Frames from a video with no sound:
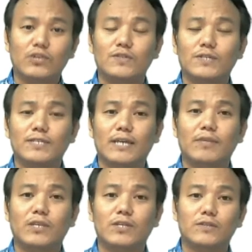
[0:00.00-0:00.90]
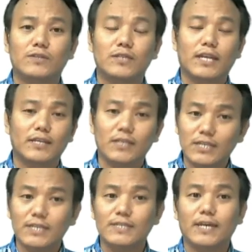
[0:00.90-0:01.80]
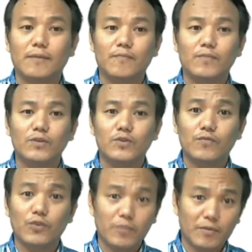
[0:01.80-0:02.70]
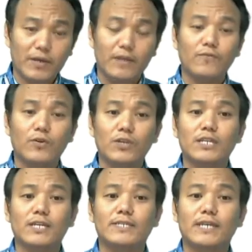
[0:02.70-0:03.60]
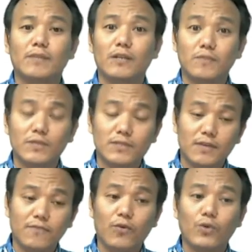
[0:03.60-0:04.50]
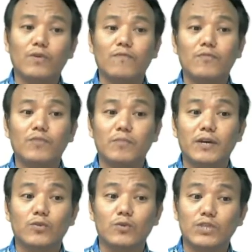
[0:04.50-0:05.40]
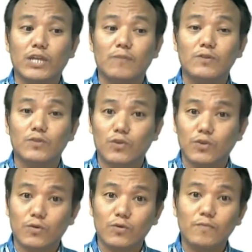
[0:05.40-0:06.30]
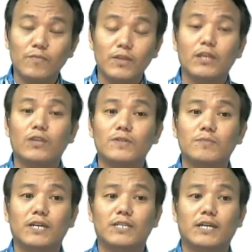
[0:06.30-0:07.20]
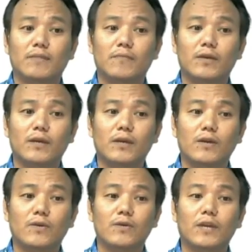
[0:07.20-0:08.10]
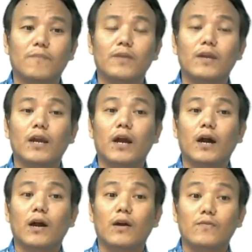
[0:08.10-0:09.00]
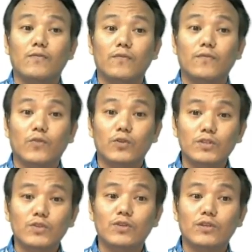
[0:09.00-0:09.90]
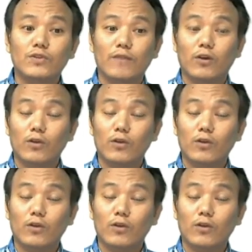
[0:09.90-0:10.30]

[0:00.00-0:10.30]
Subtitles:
examinations like NEET exam. If you're preparing for NEET exam, it'll be safe for you if you prepare those chapters on your own in your spare time. Okay. For this unit you have got only